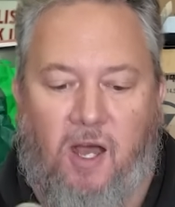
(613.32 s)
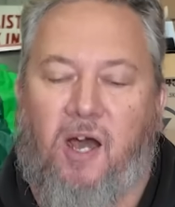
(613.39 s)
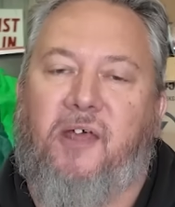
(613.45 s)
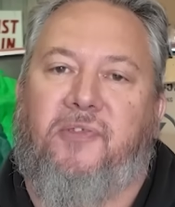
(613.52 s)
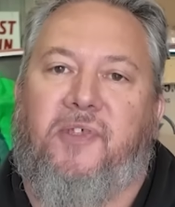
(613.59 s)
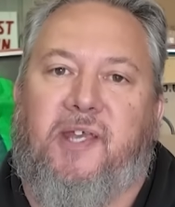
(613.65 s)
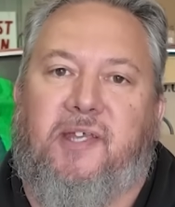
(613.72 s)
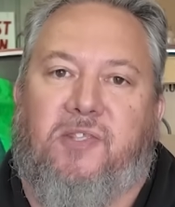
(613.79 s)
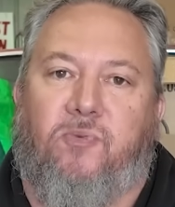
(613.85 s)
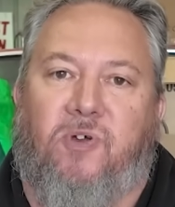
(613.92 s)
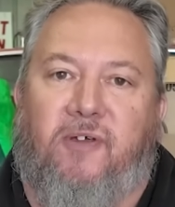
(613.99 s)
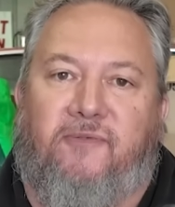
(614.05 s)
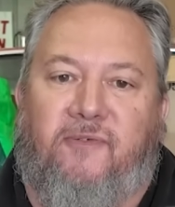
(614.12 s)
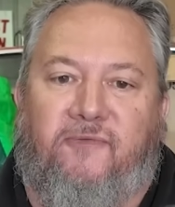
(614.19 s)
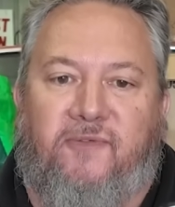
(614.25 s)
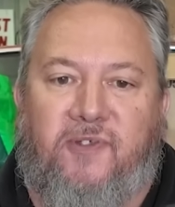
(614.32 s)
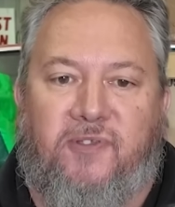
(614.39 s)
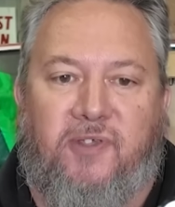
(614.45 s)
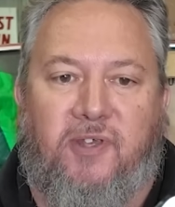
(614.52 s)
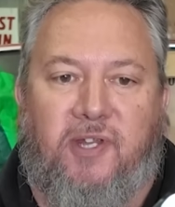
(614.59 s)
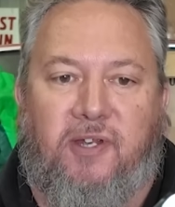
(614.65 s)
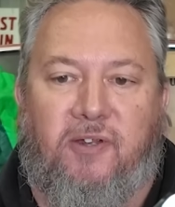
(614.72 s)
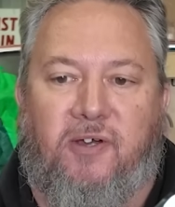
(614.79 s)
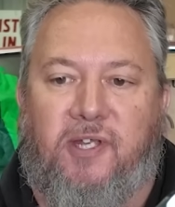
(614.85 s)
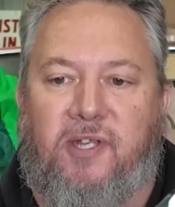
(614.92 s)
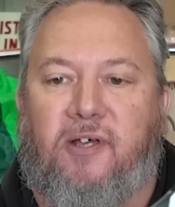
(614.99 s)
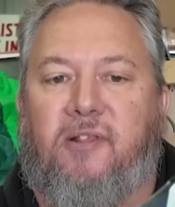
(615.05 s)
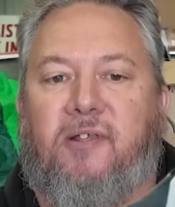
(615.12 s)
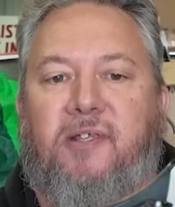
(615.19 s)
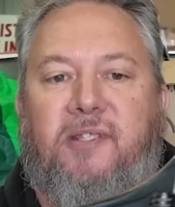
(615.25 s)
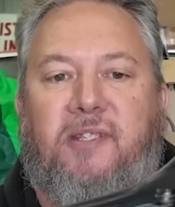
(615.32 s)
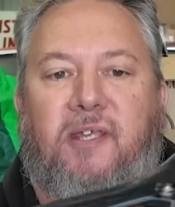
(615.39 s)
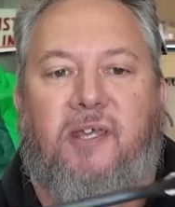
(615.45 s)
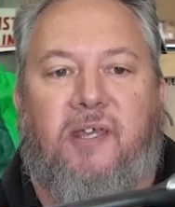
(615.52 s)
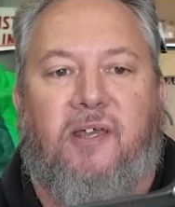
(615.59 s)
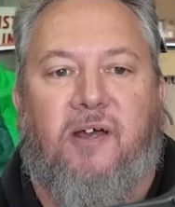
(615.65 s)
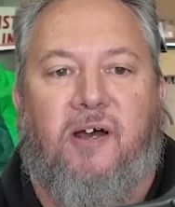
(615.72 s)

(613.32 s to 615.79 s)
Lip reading: I think it's worth it for $39.